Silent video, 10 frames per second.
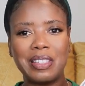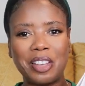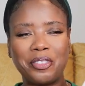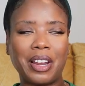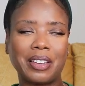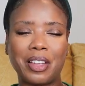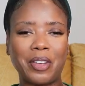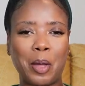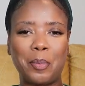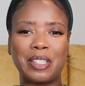I feel like I've
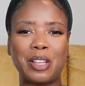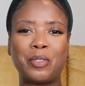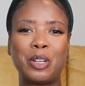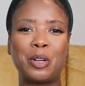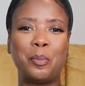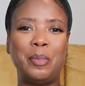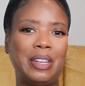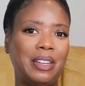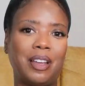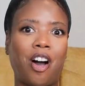got myself a little
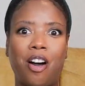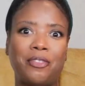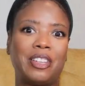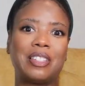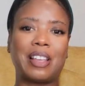mini office.